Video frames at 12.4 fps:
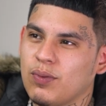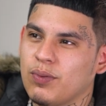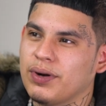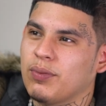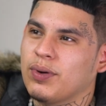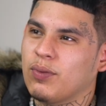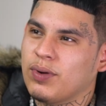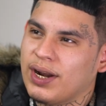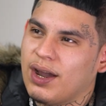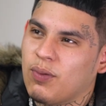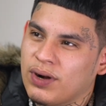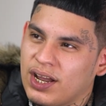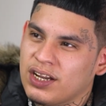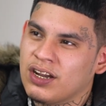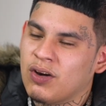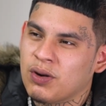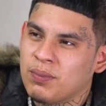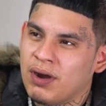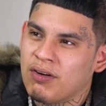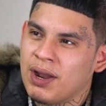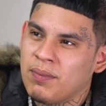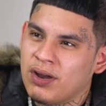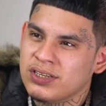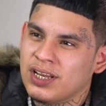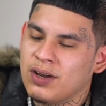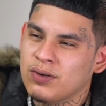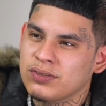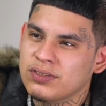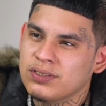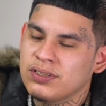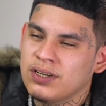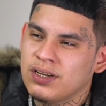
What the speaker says: when I could go to my grandma's house,